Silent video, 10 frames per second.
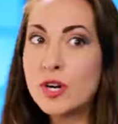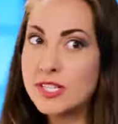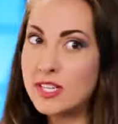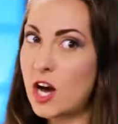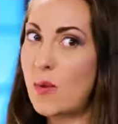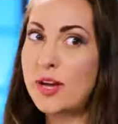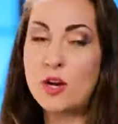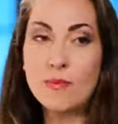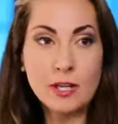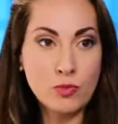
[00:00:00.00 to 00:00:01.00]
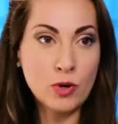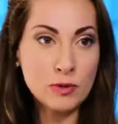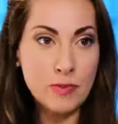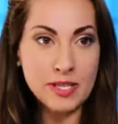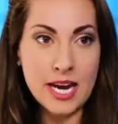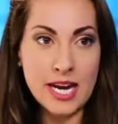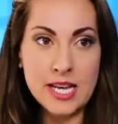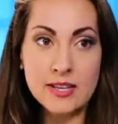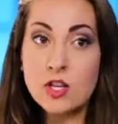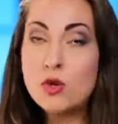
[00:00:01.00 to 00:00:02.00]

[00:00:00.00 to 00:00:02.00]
more easygoing, you're much more spontaneous.